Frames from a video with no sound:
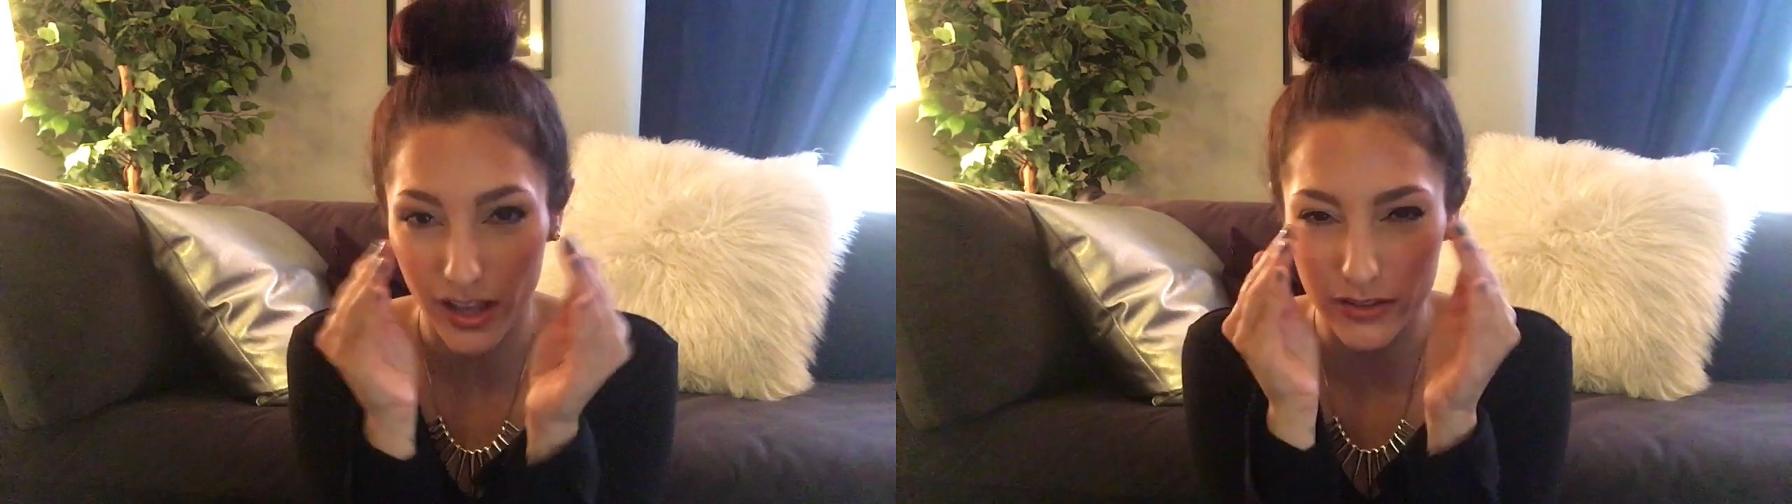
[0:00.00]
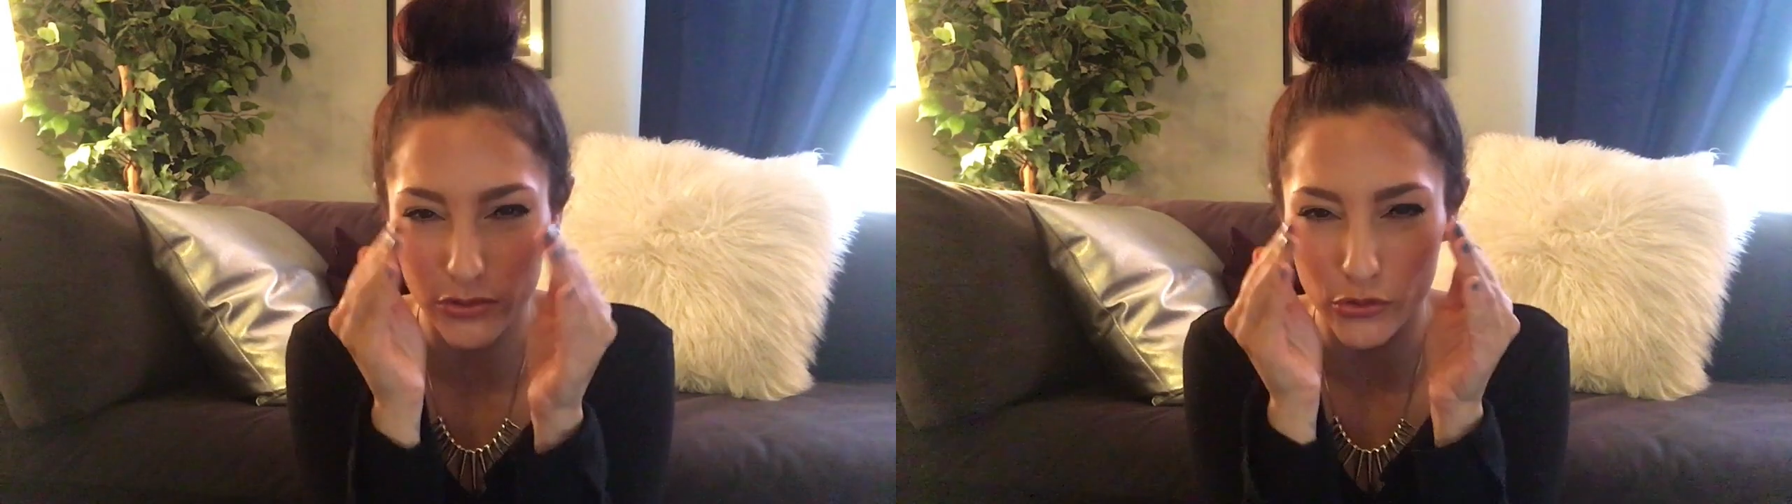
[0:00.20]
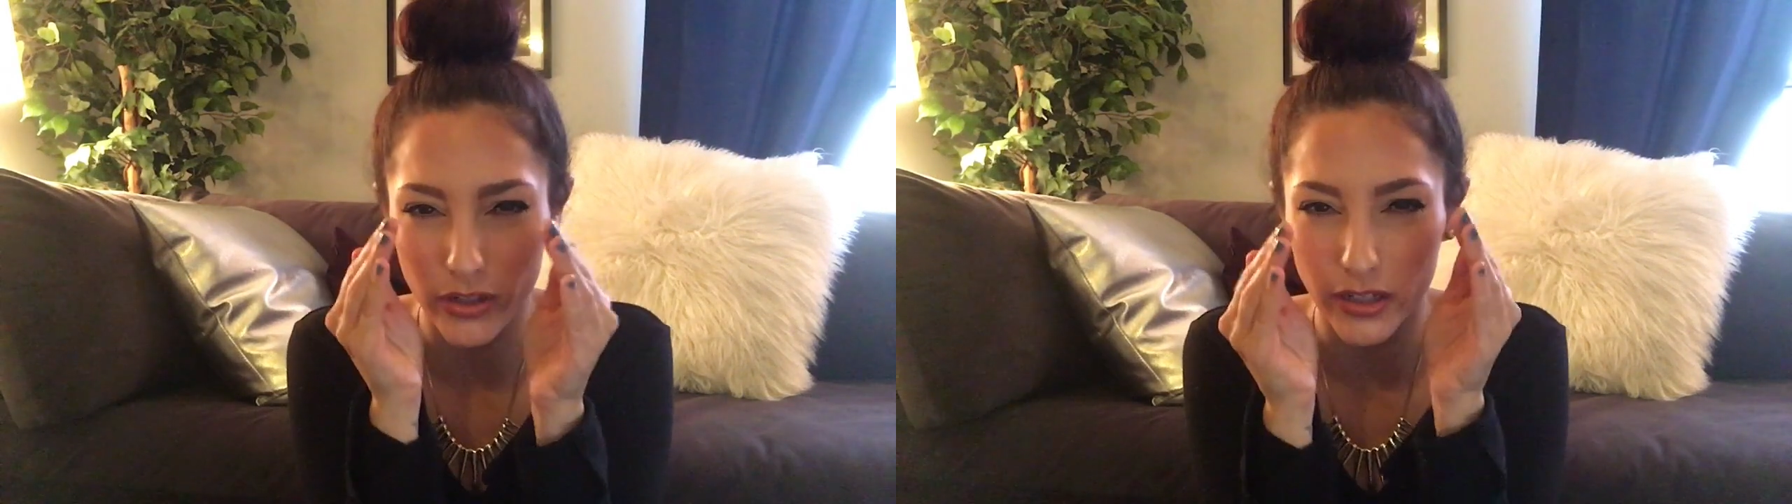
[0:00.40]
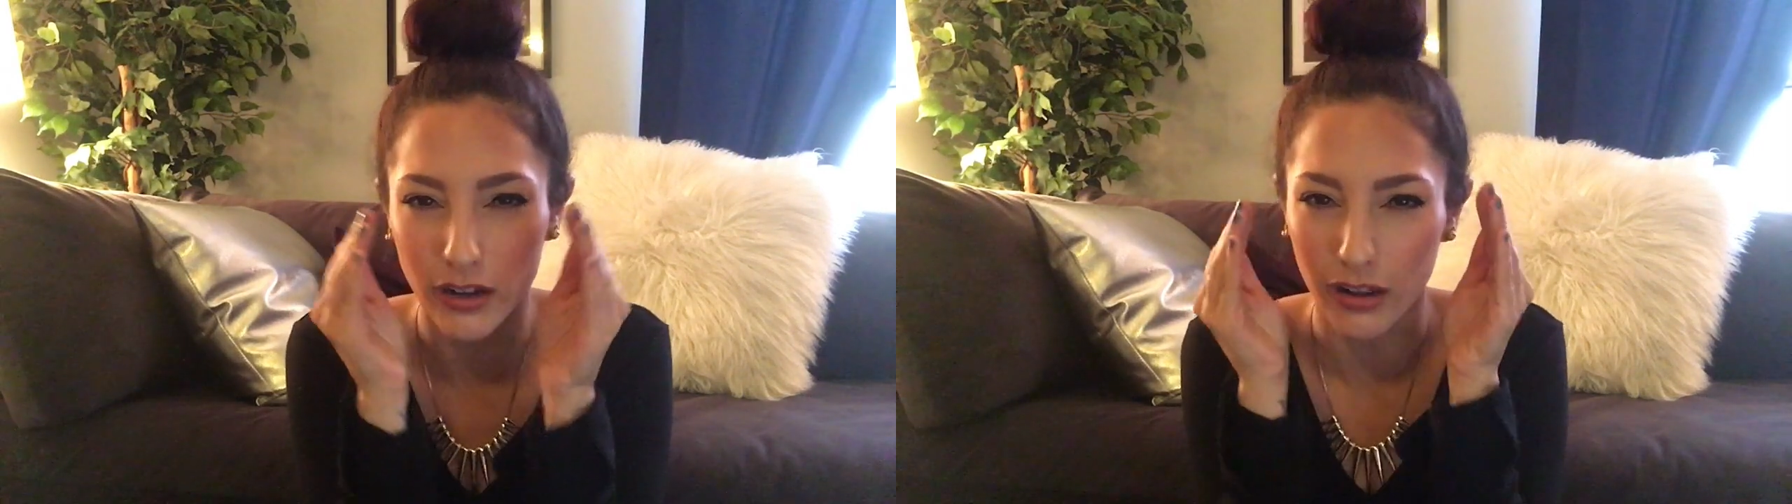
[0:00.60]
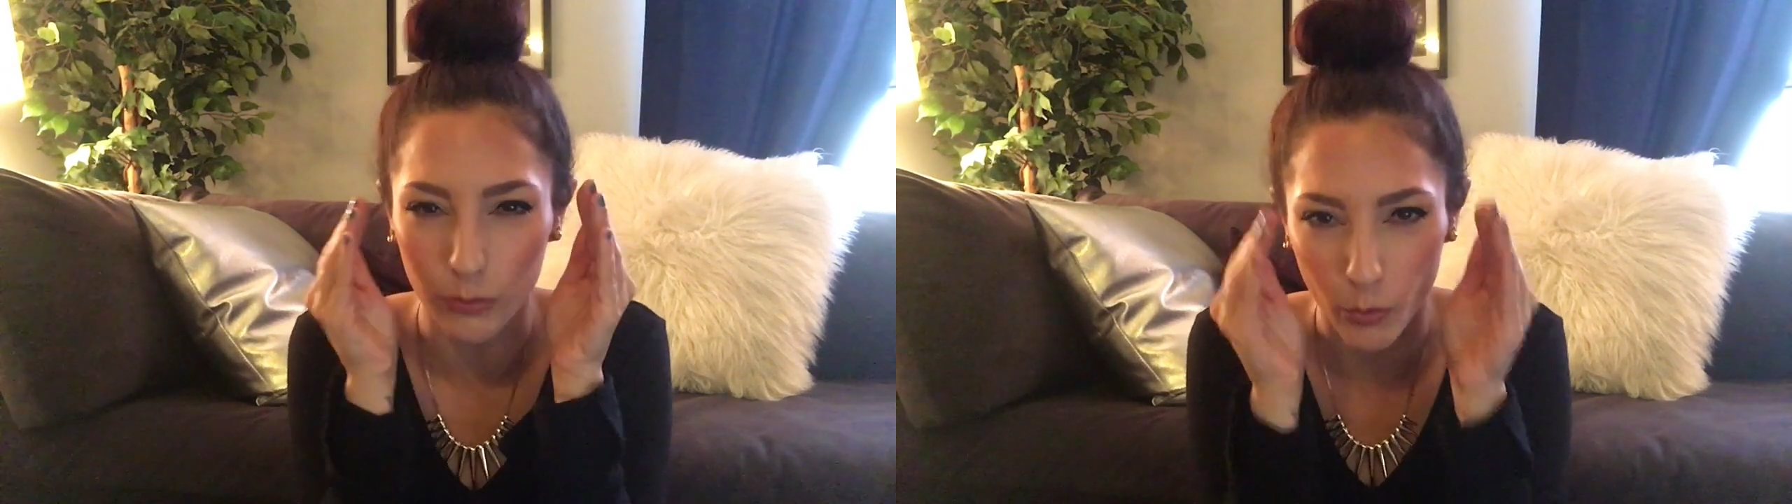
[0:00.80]
concentrated
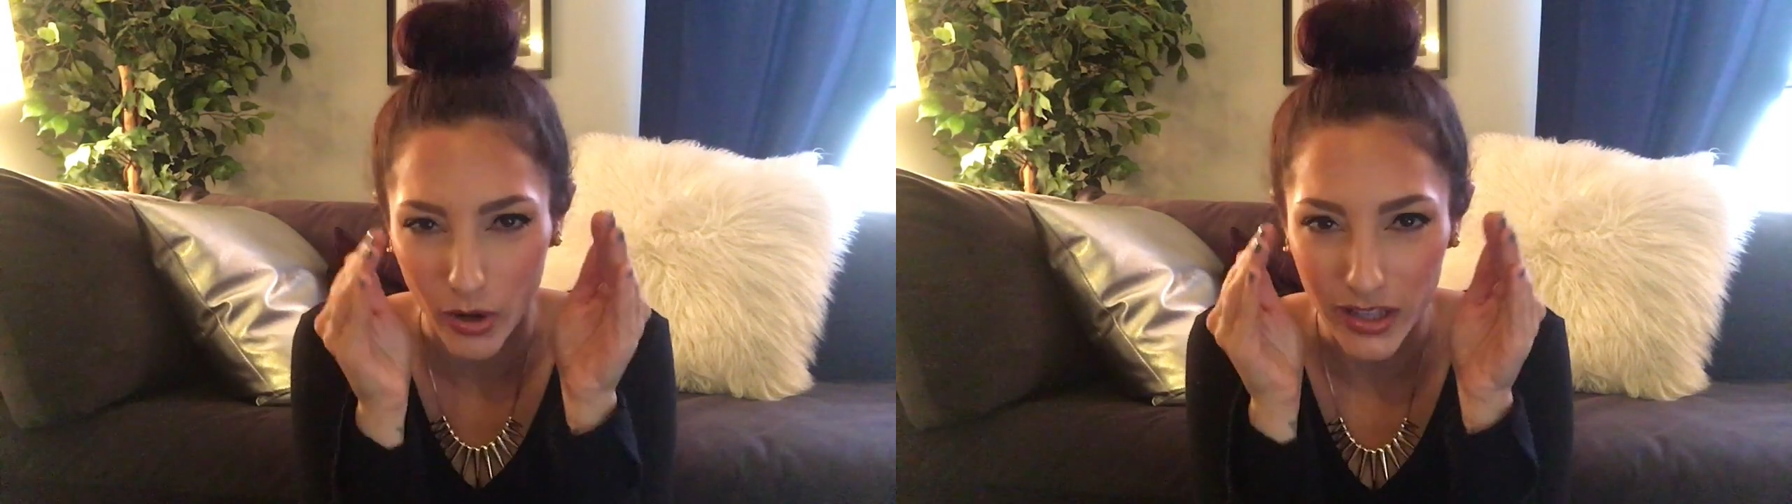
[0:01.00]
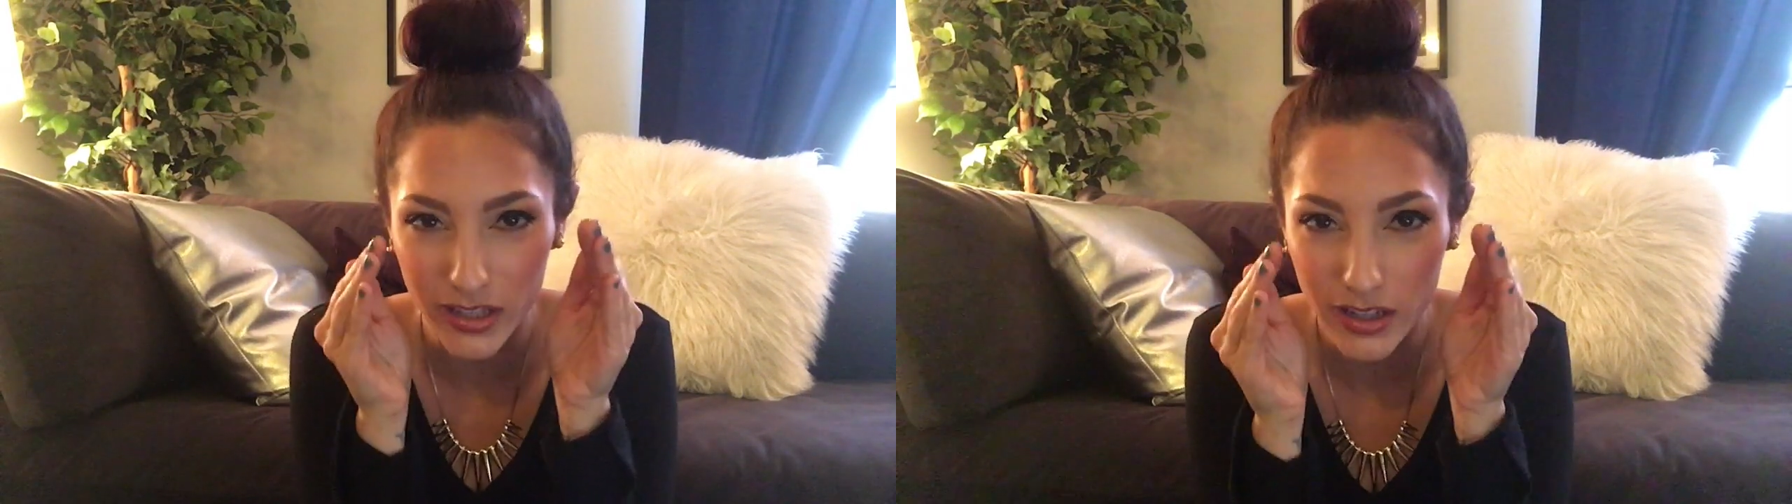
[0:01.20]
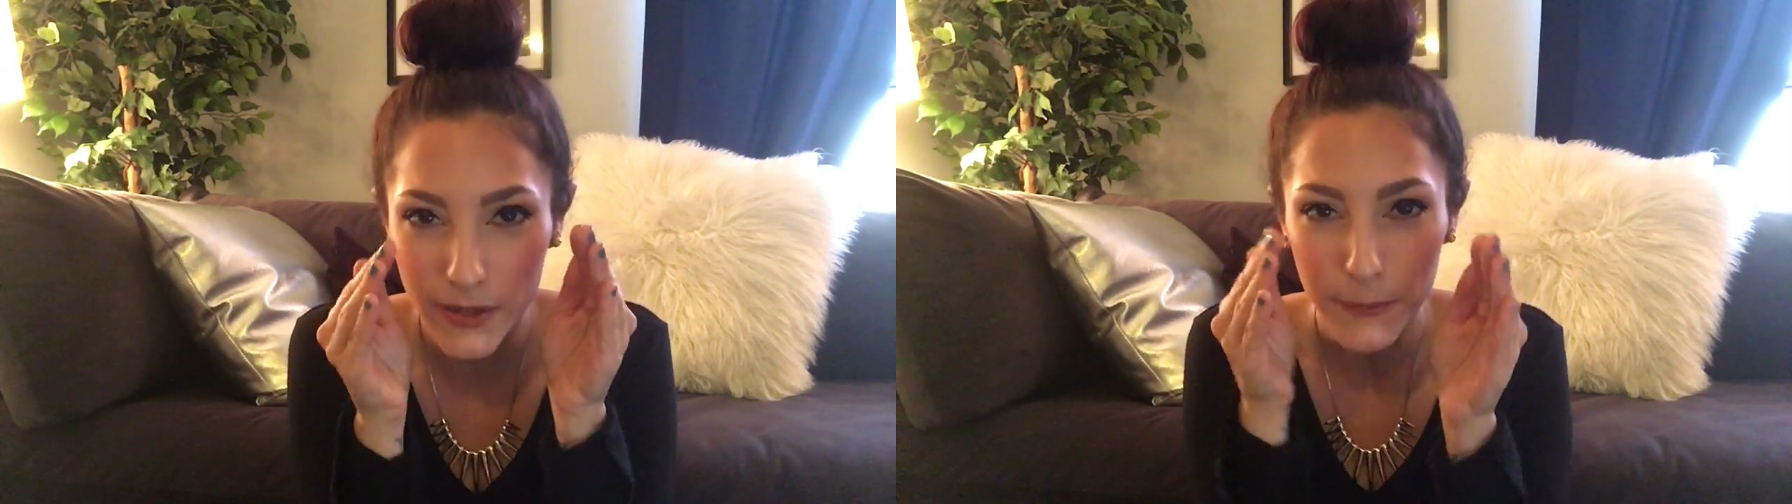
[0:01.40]
on one,